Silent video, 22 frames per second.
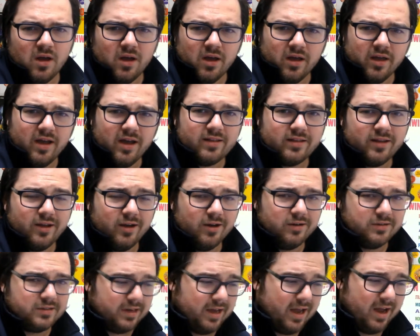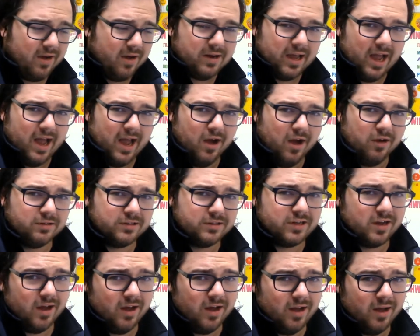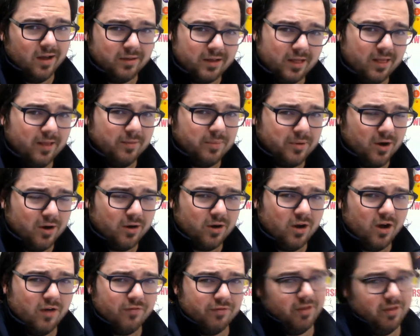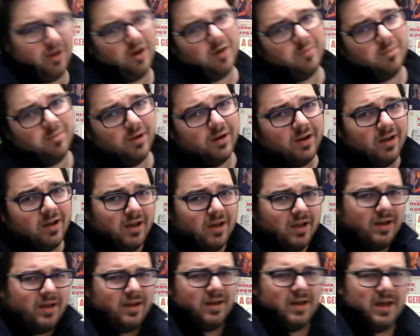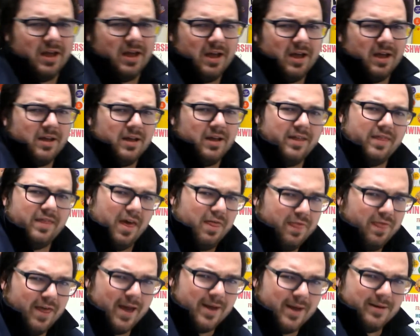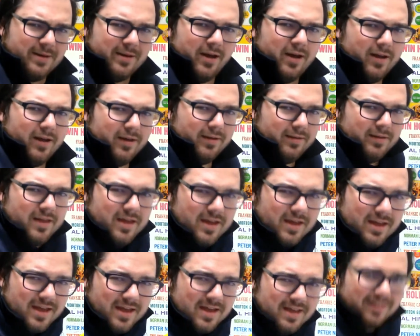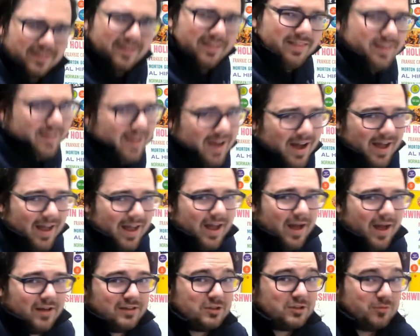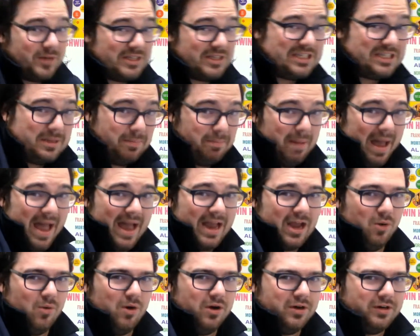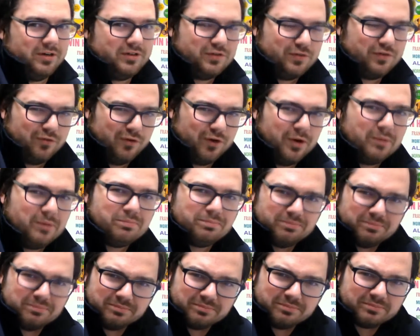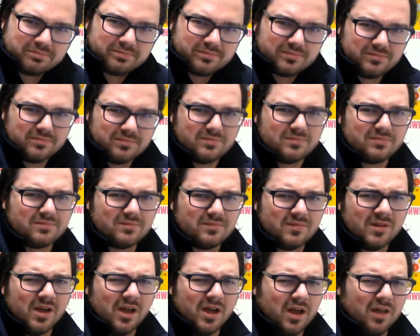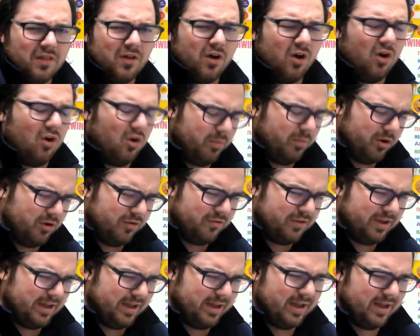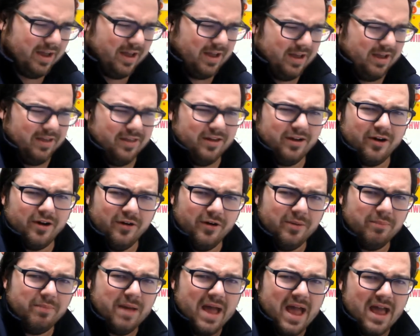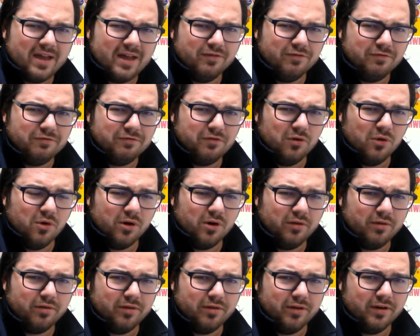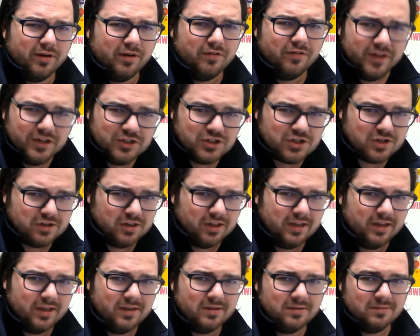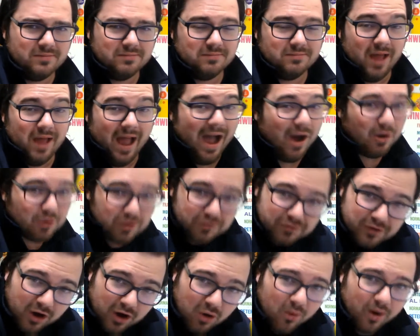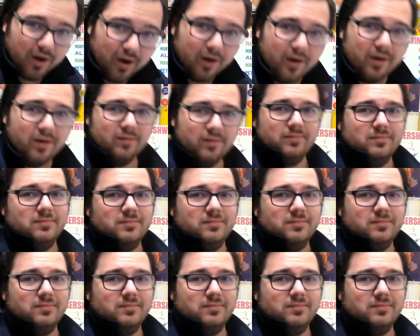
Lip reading: That there's an outhouse. Clip cut off there, but... And then the guy spits tobacco on his foot. The whole movie, they're going back and forth, and eventually, out of nowhere,